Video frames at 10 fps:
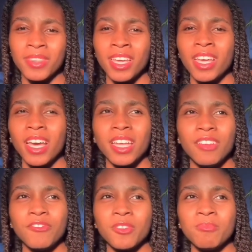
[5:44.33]
And then
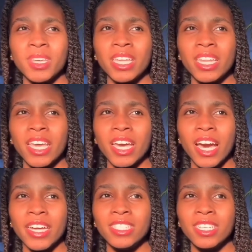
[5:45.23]
for me, like,
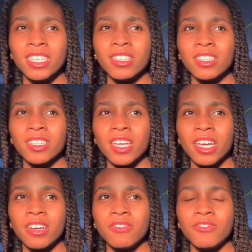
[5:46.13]
I didn't
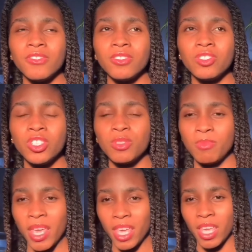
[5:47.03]
love just
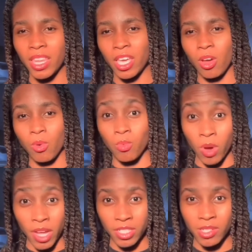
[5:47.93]
making like a
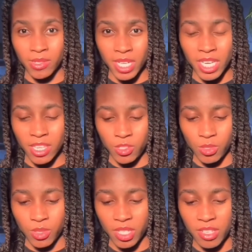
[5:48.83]
watery
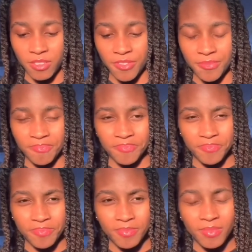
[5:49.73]
sort of
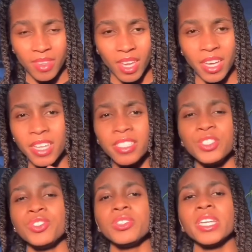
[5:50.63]

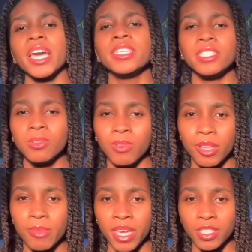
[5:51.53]
conditioner. Like, I didn't want to
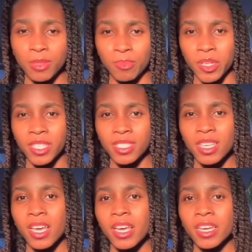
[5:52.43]
make a spritz,
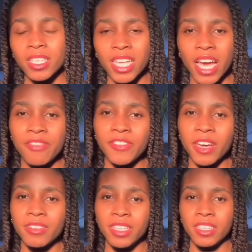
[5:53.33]
because I
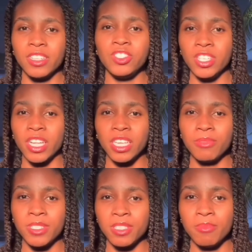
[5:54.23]
found that the jelly
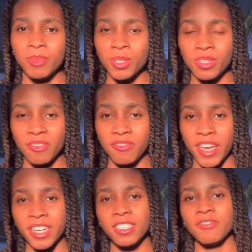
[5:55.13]
was the most effective.